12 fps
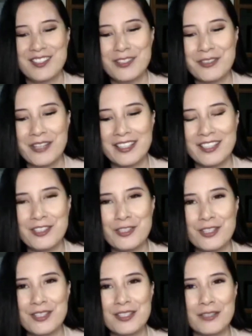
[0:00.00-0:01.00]
Craig, can you
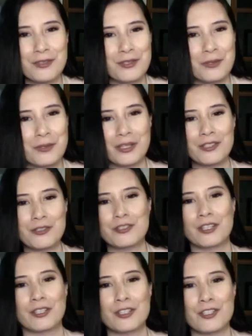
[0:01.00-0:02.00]
just give us a quick
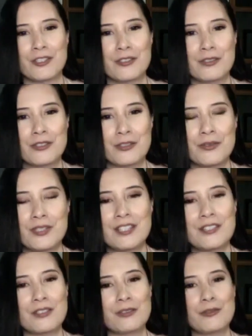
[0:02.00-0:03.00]
introduction to Ski
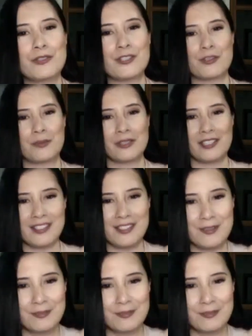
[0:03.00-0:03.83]
Solutions, please?